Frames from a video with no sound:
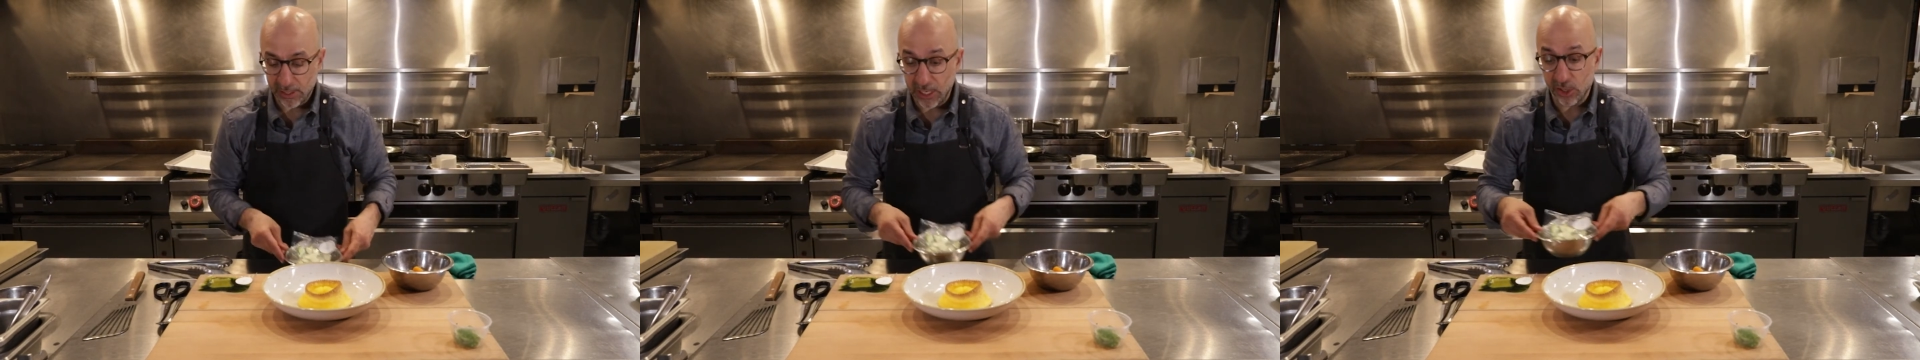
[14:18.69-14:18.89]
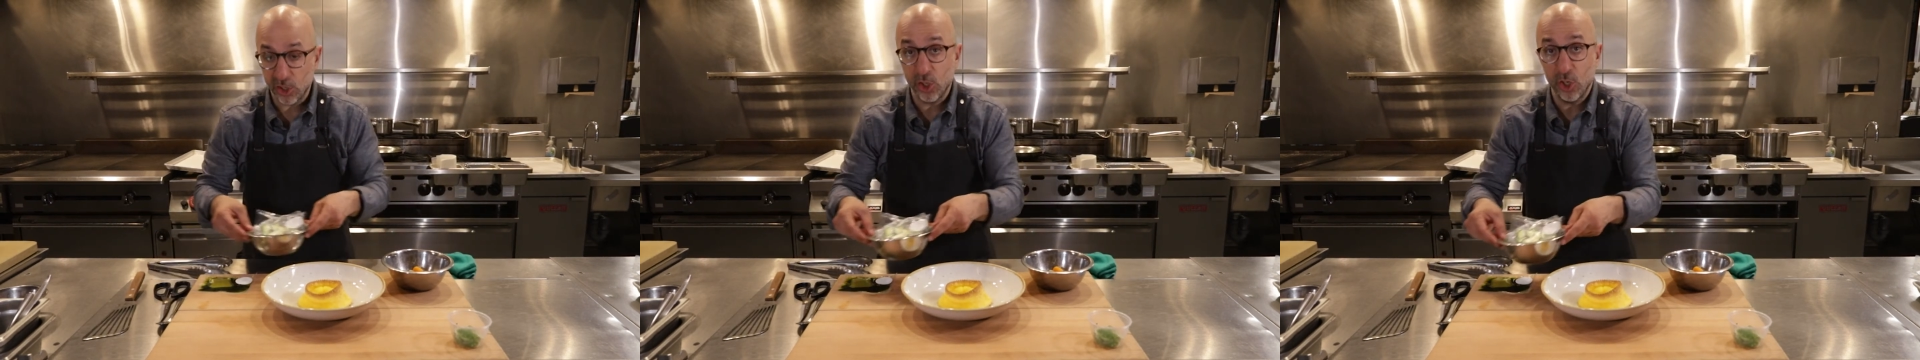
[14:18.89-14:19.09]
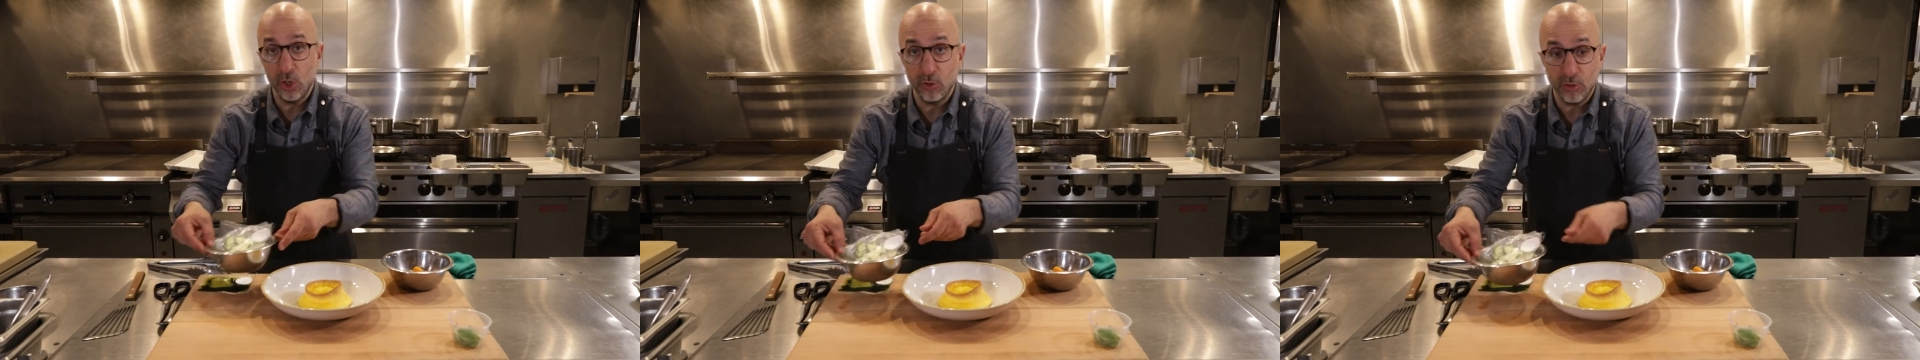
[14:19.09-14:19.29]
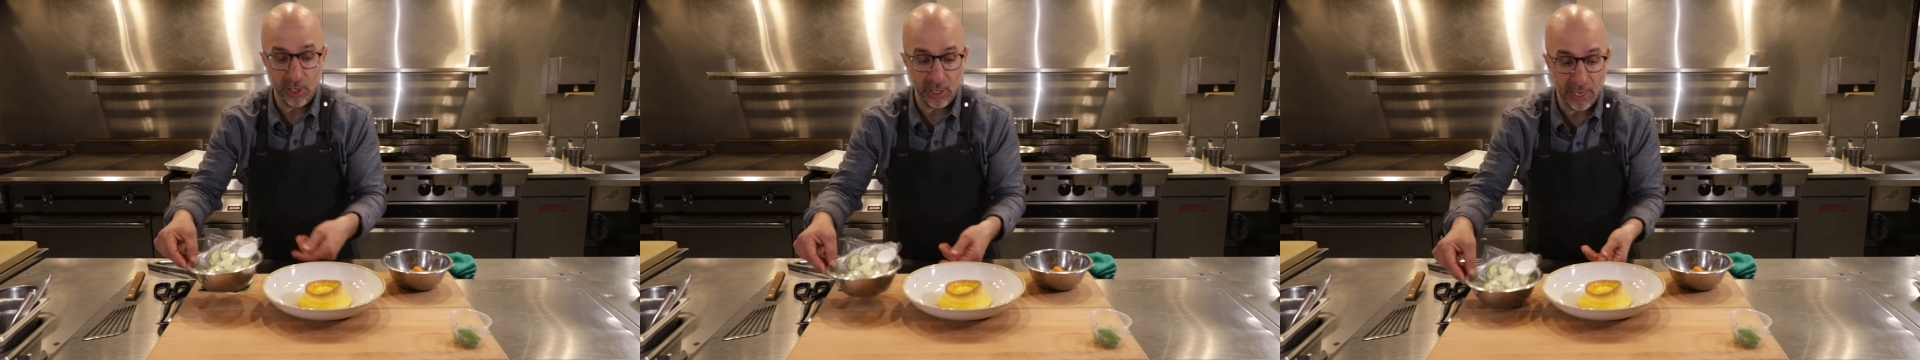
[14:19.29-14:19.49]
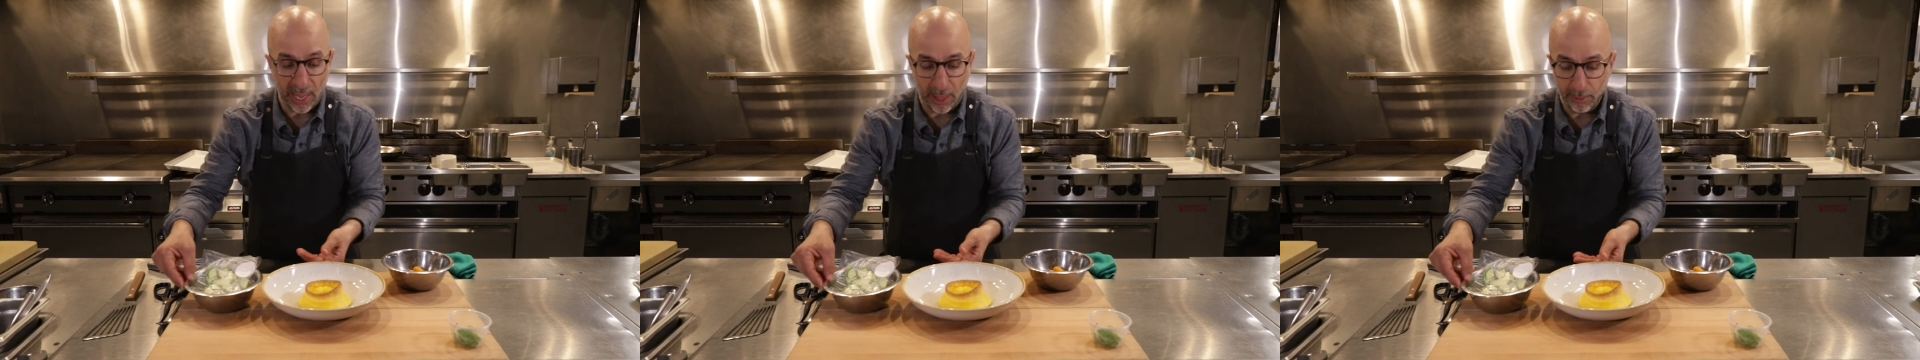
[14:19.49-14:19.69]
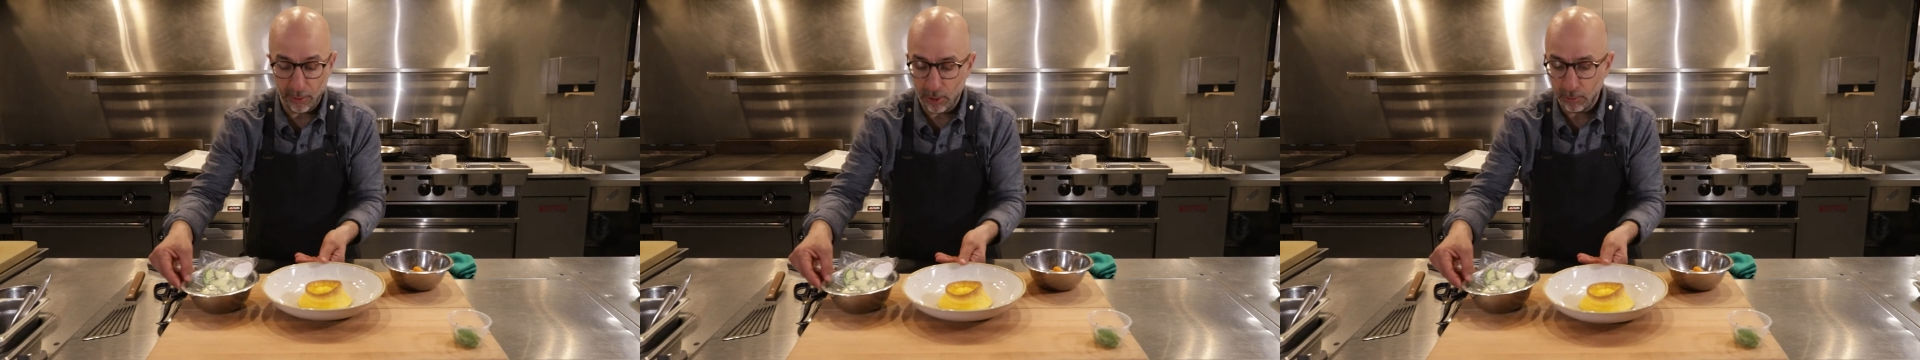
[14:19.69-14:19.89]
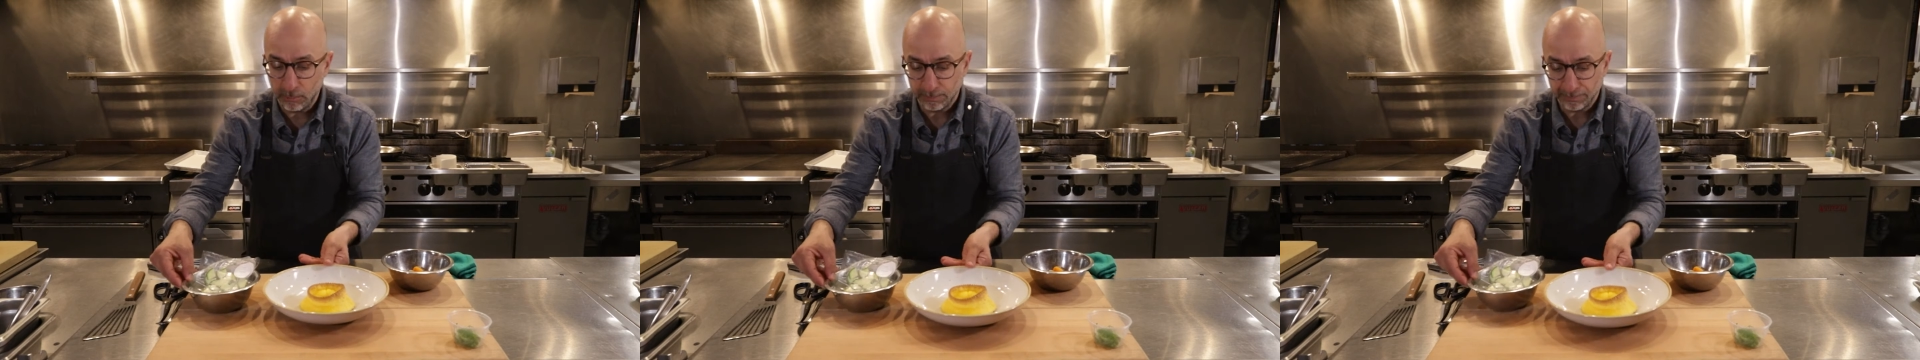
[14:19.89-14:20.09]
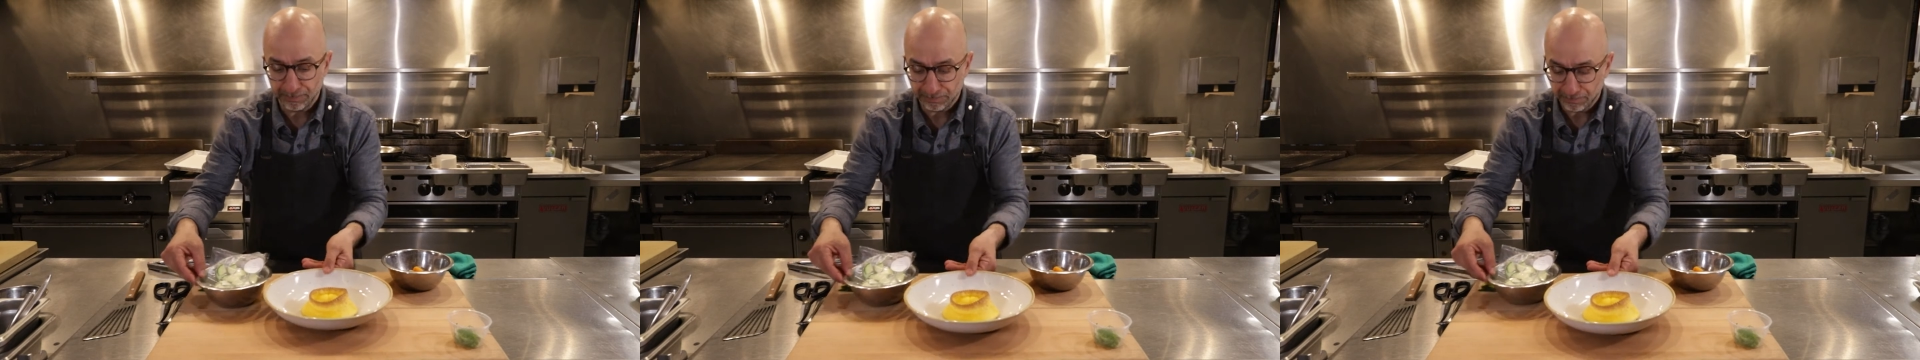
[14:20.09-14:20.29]
these two
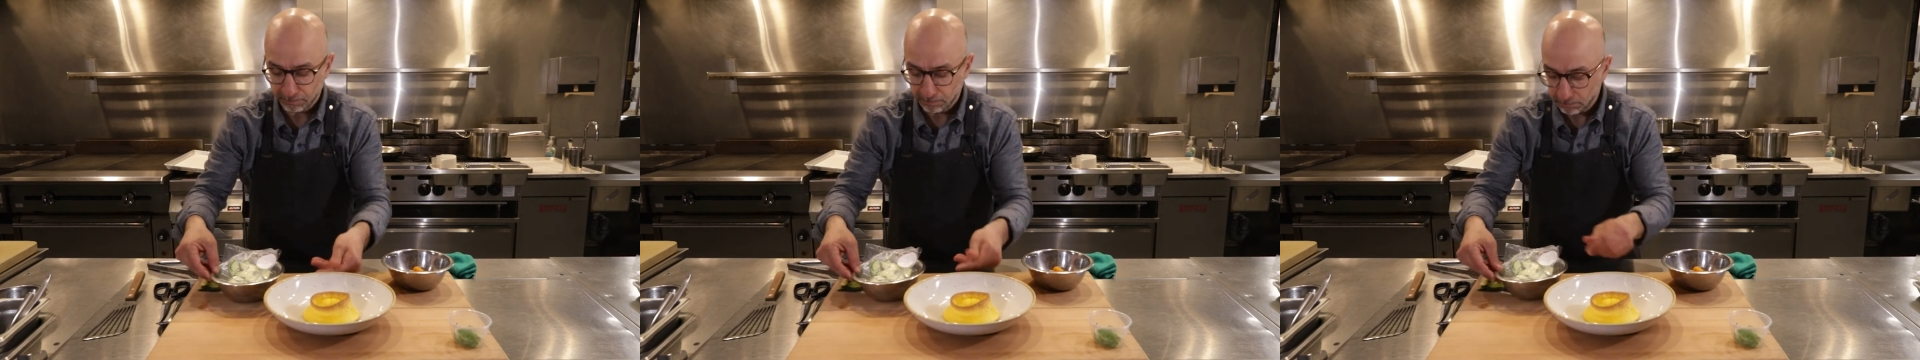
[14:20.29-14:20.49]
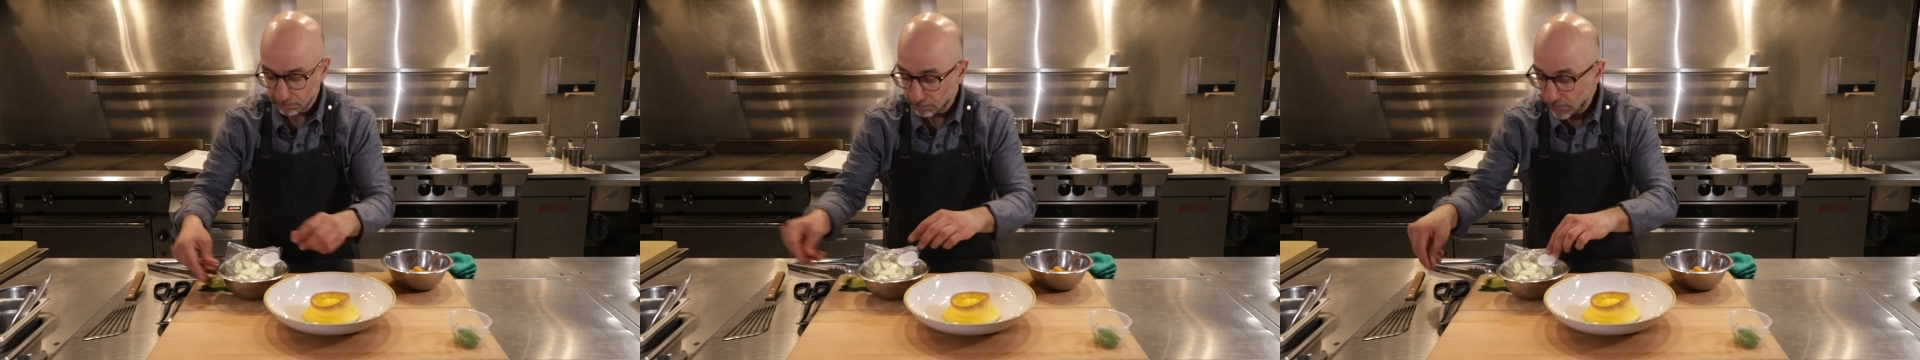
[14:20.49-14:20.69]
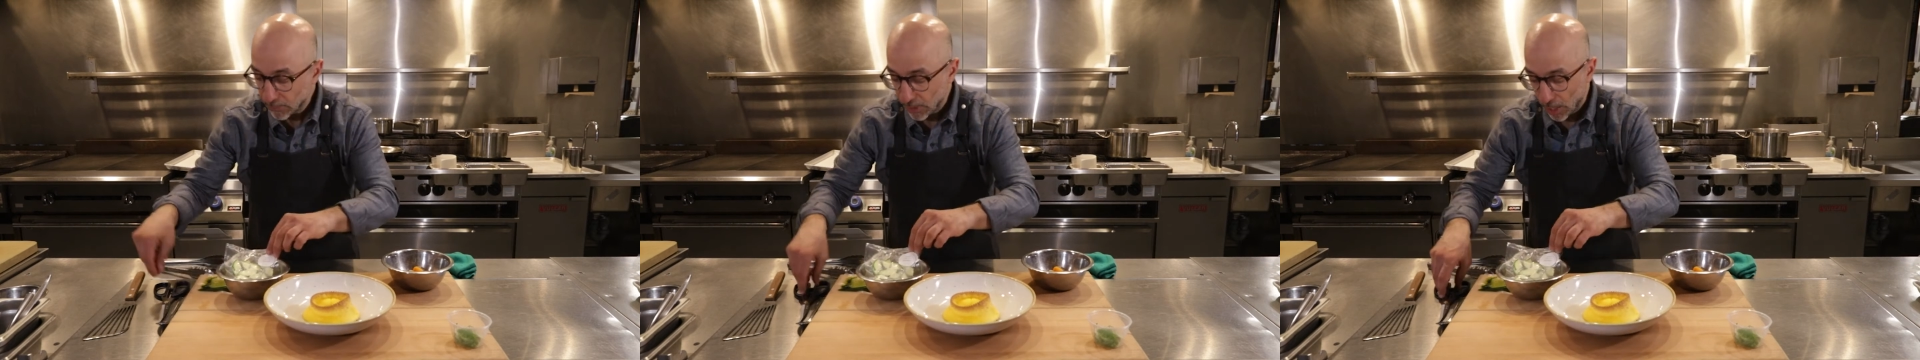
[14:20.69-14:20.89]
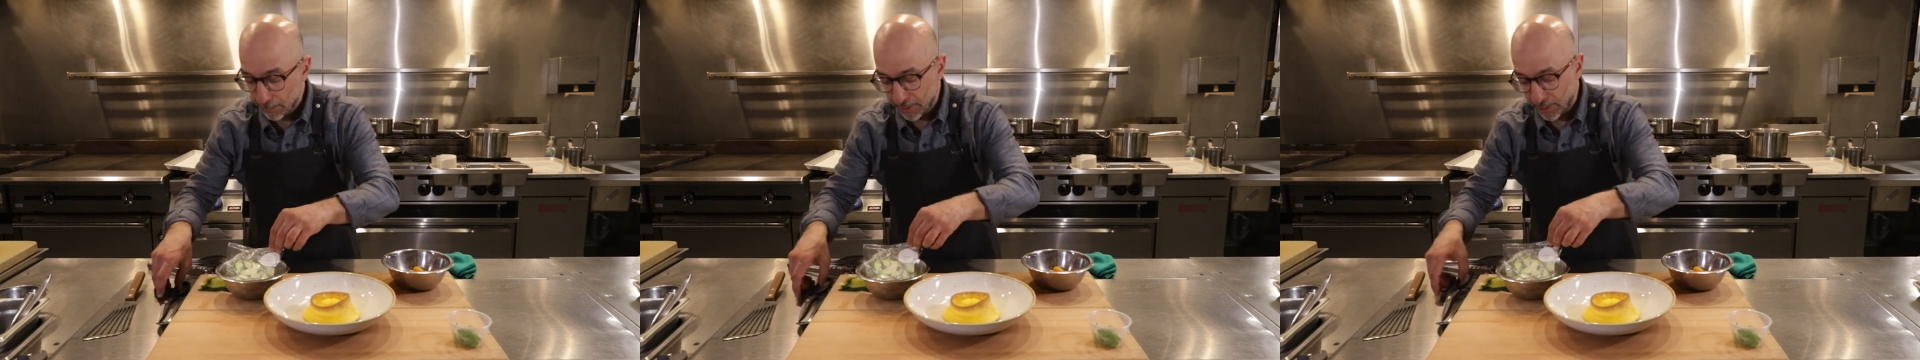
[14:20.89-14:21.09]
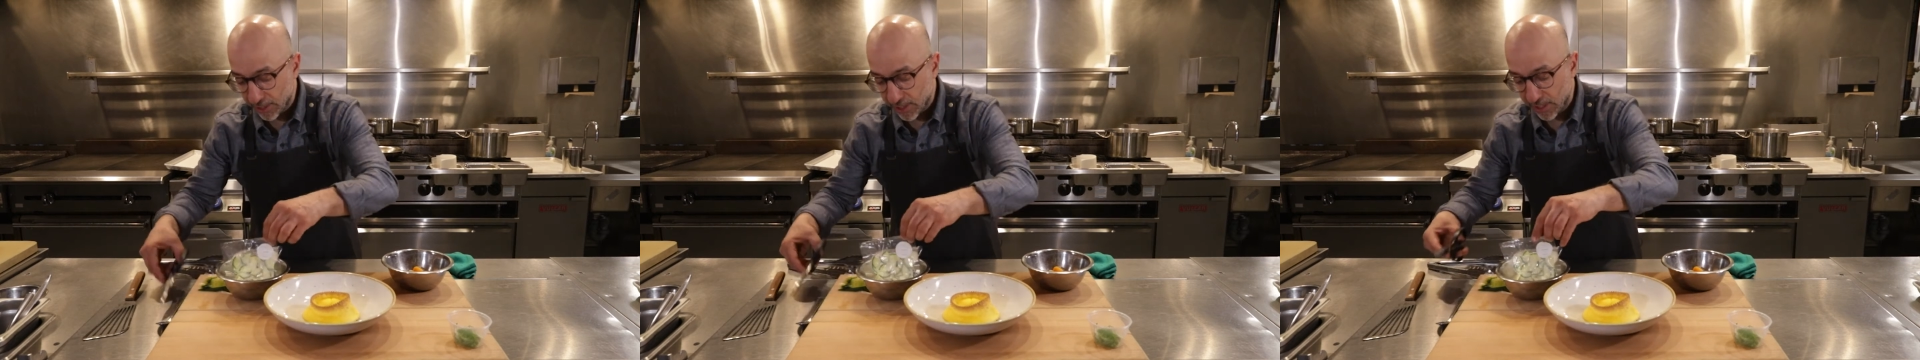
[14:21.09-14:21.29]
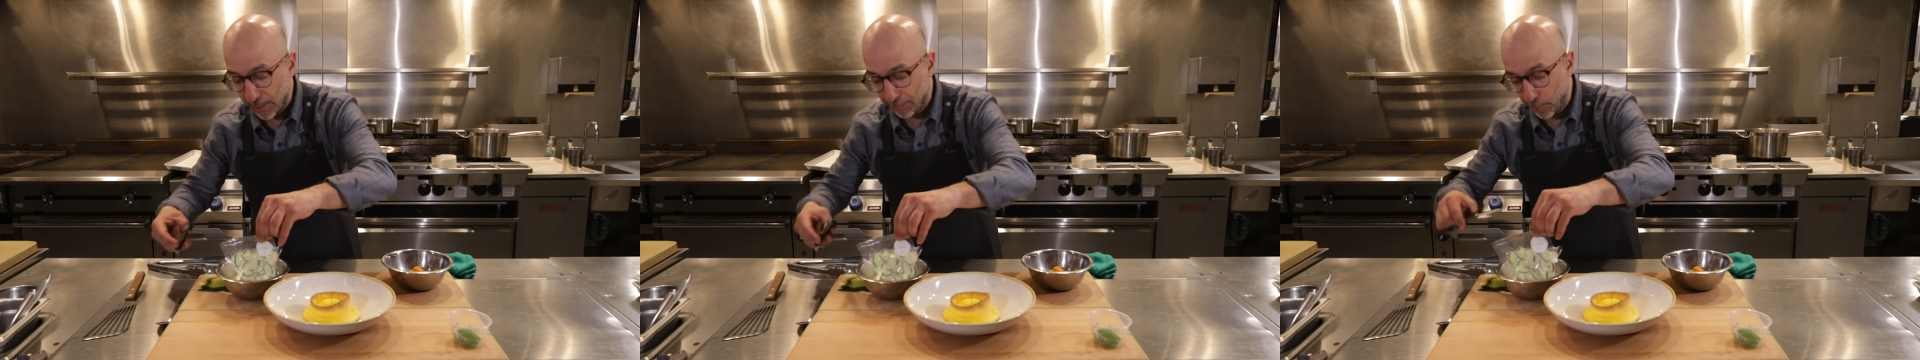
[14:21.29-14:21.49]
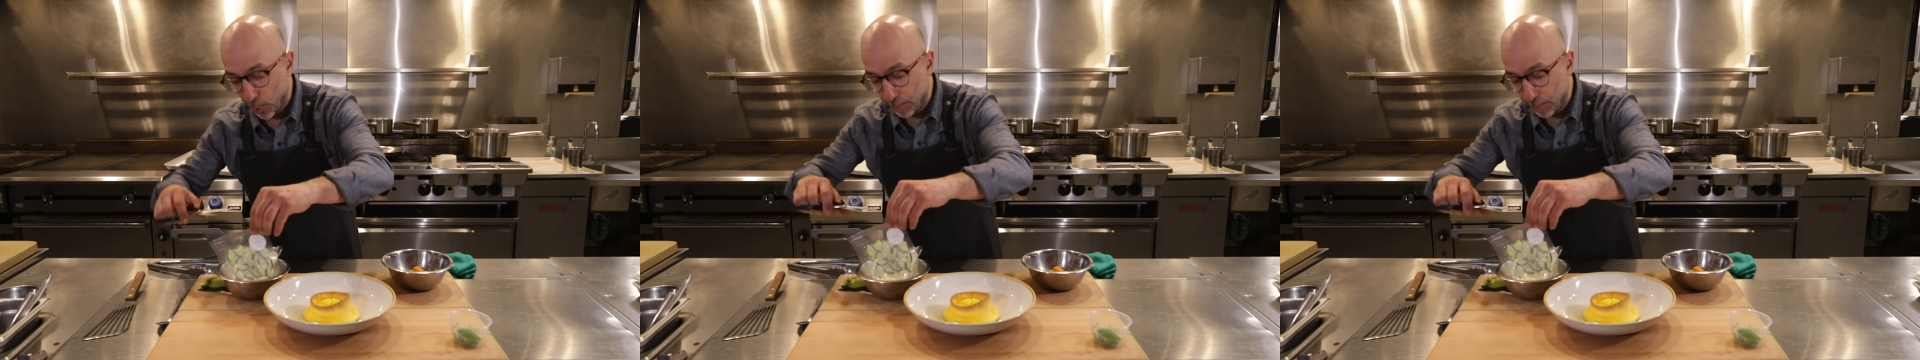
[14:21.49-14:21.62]
together. I'm gonna snip